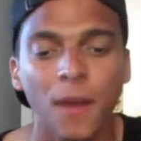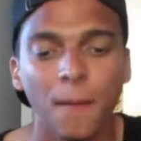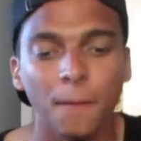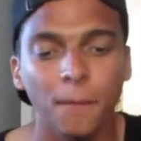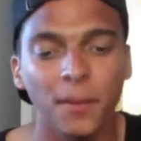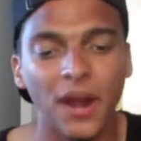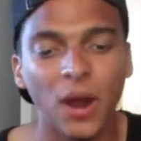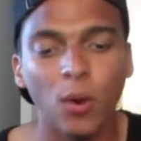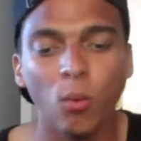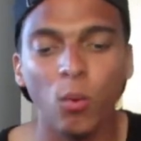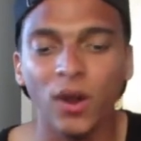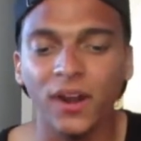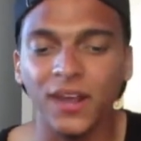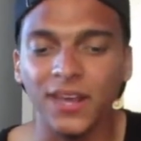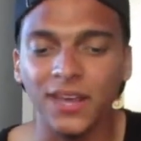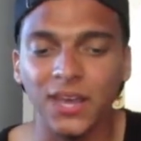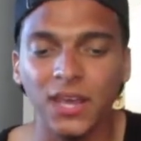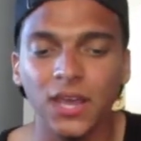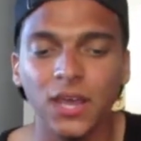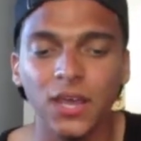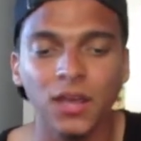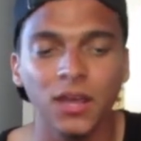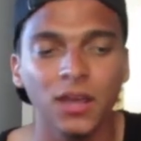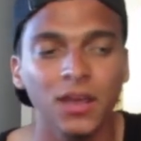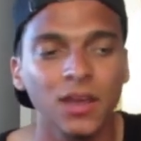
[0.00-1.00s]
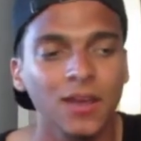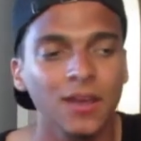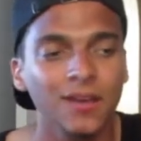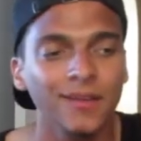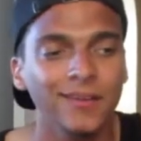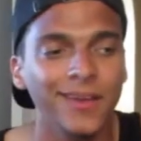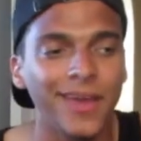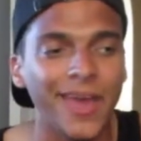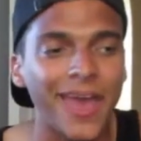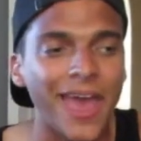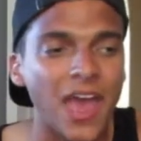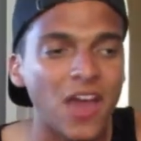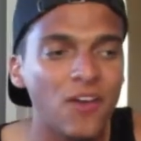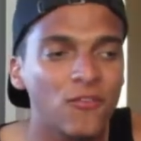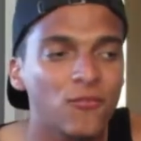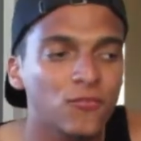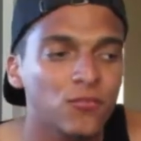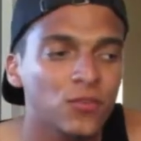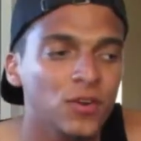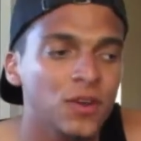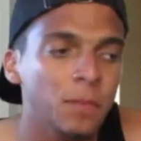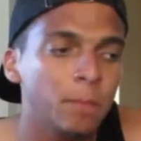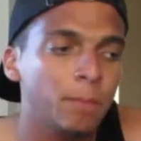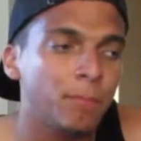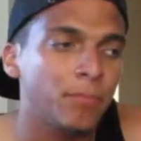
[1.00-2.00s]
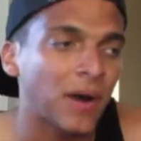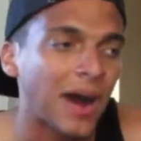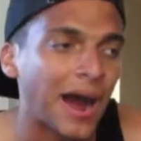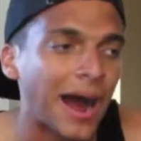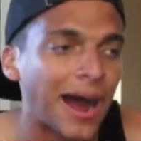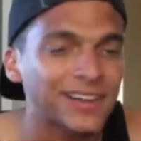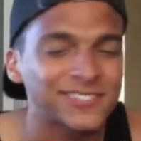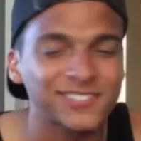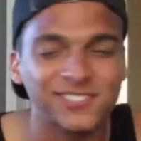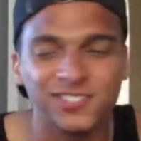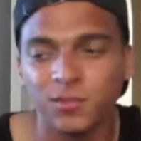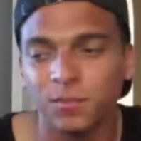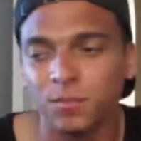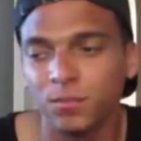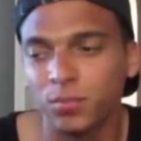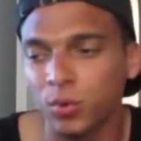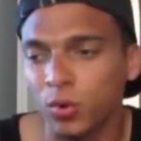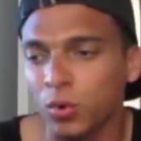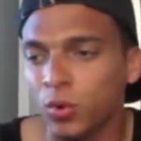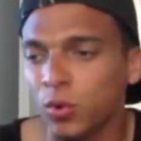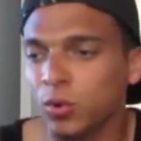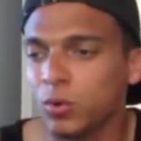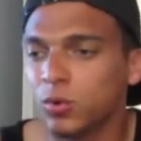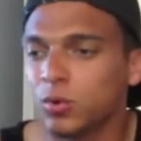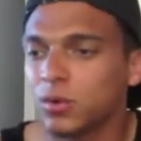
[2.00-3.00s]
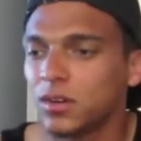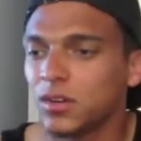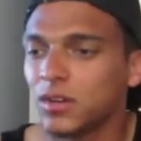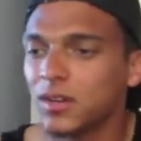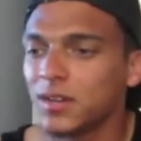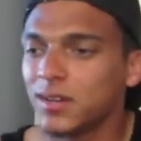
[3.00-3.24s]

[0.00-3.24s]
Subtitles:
but I want to hit every possible